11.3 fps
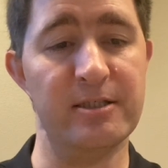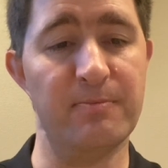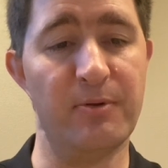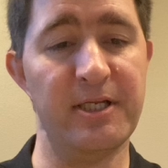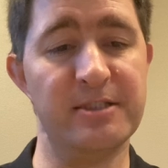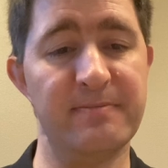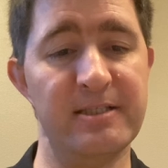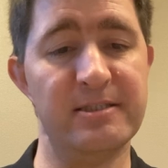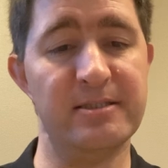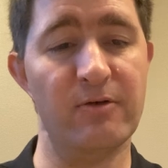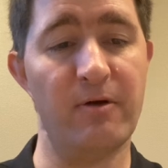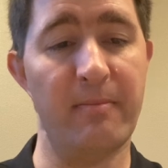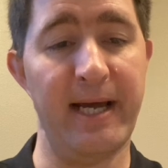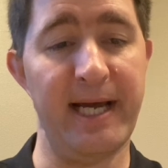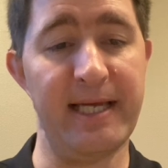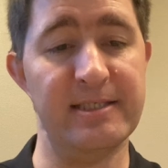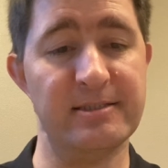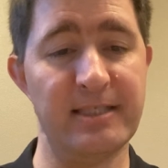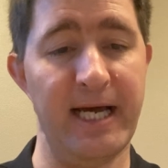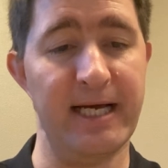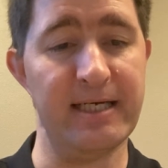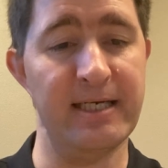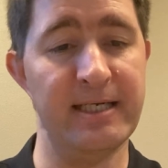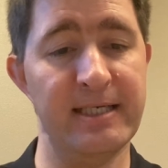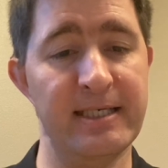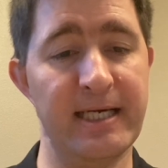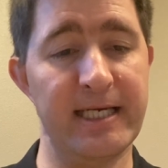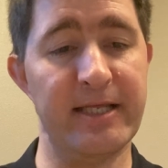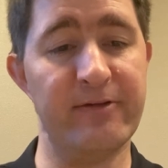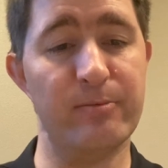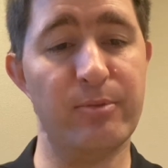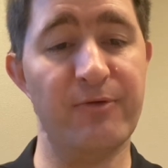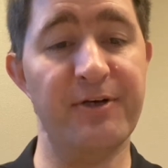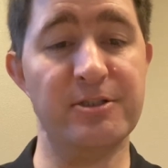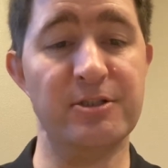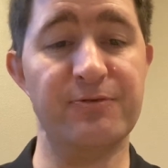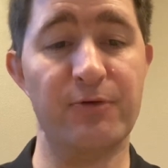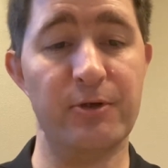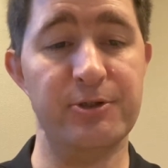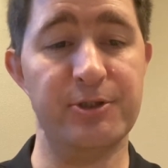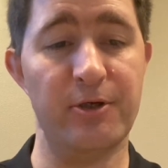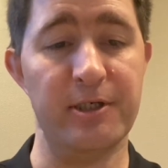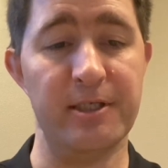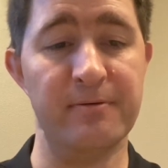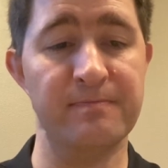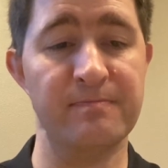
to put each man's silver back in his sack, and give them provisions for their journey.